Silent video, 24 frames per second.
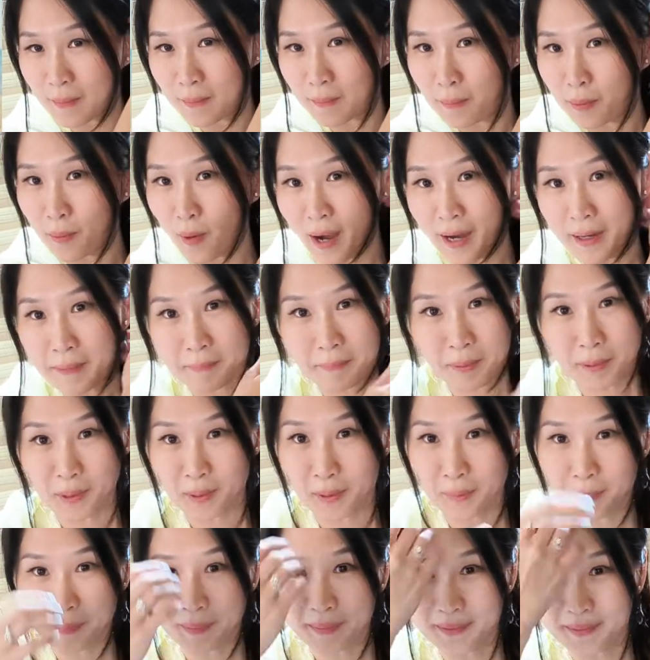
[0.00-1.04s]
bright
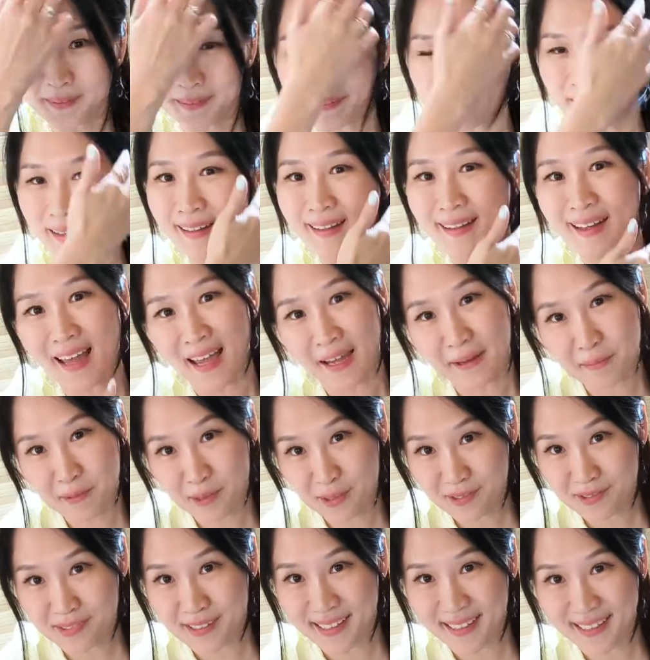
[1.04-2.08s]
purple and lime
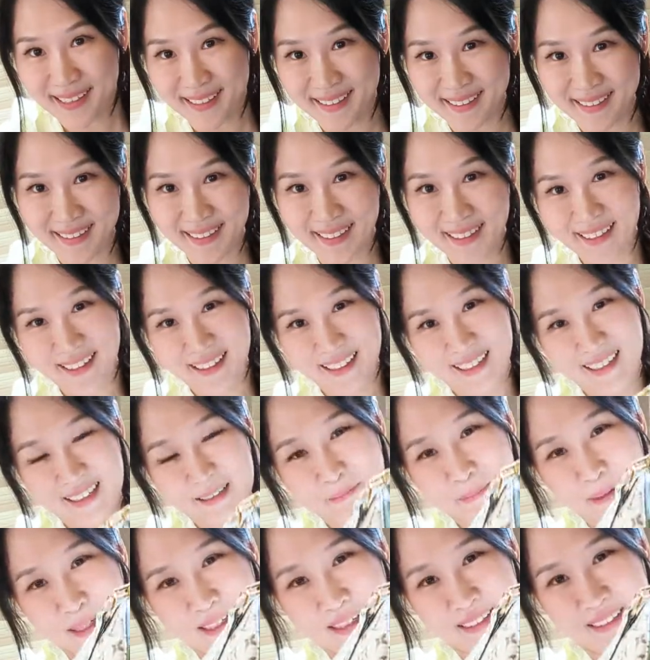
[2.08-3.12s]
green.
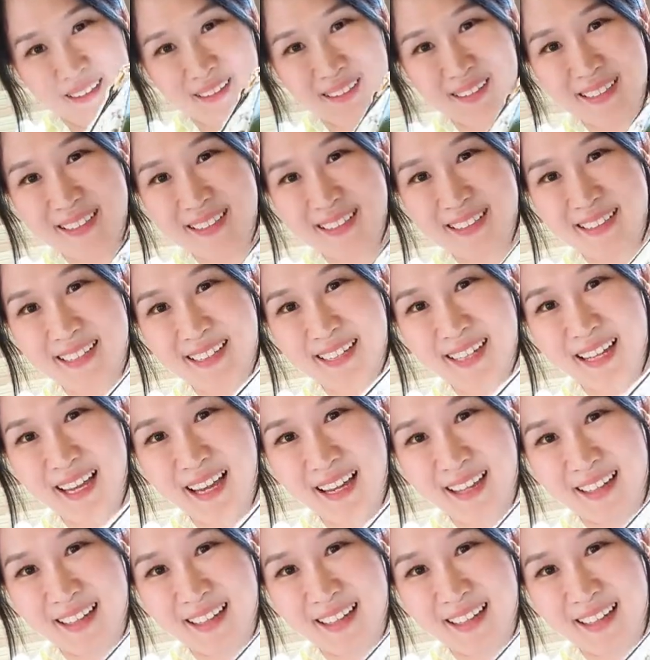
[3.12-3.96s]
But honestly,